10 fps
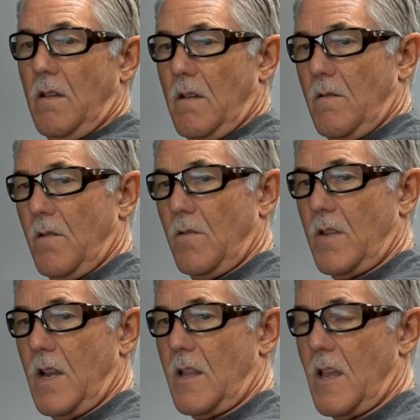I'll
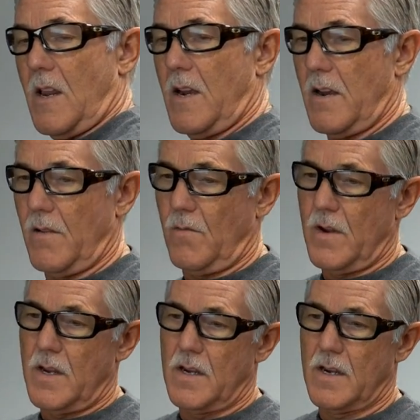rotate that out of the
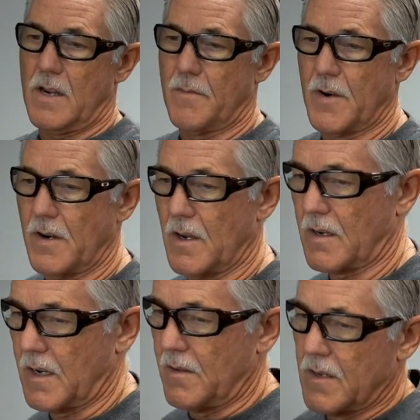way. I'm gonna
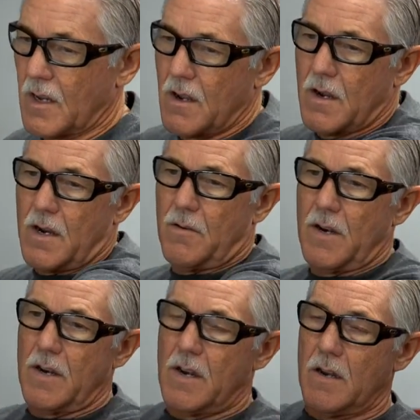knock down this high
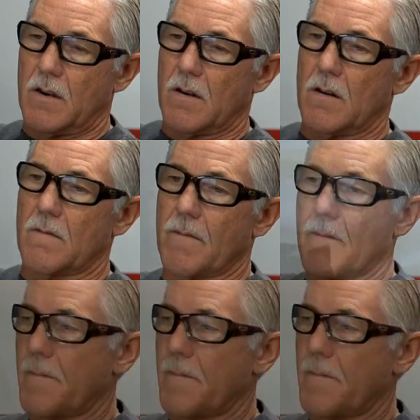right here.